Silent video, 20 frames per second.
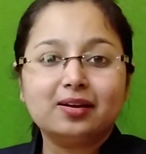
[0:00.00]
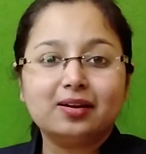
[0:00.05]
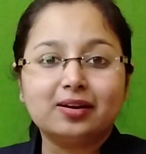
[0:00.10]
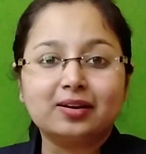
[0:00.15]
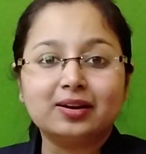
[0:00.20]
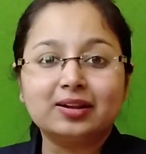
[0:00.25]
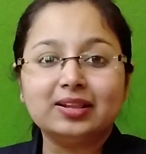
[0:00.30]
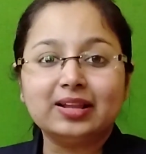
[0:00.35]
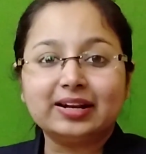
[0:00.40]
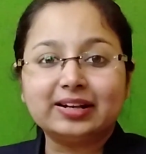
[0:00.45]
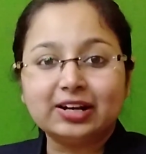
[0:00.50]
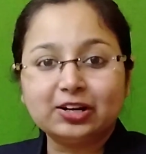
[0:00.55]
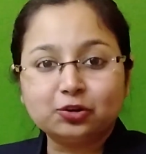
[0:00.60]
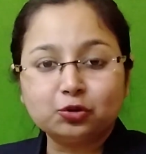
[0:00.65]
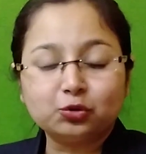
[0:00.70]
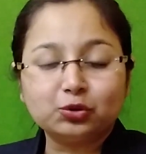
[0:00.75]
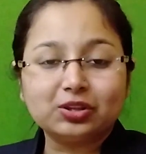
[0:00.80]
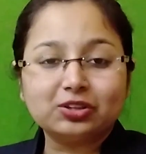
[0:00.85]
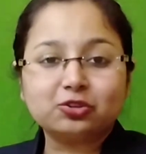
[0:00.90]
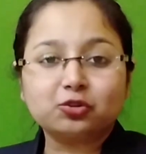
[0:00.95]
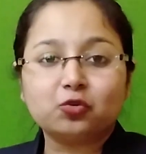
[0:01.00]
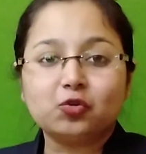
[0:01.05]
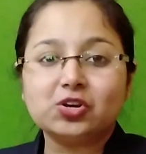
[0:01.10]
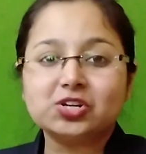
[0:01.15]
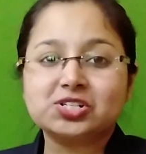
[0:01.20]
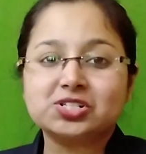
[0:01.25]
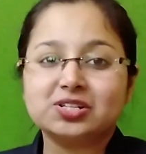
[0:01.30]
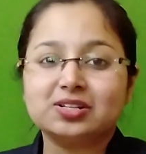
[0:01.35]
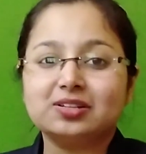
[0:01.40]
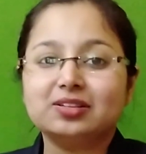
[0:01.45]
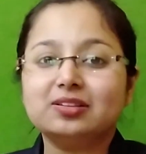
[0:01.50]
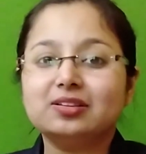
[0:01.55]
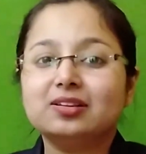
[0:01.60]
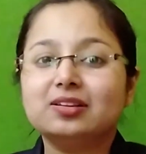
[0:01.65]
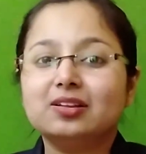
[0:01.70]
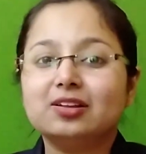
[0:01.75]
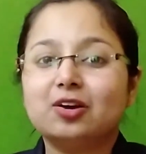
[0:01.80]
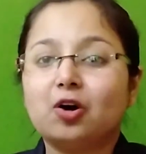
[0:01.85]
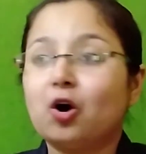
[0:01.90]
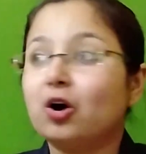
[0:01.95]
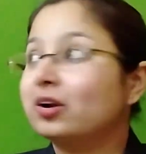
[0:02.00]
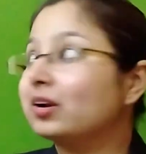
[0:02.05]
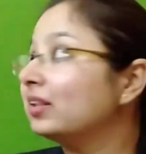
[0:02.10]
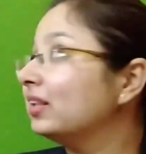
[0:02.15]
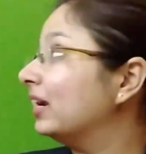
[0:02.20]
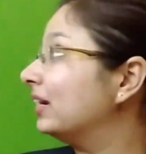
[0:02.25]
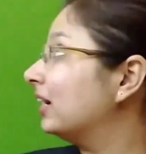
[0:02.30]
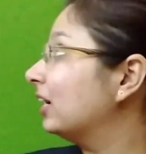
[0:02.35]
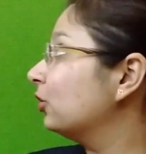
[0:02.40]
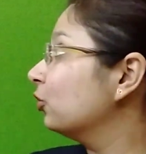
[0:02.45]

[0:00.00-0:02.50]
related to this question or related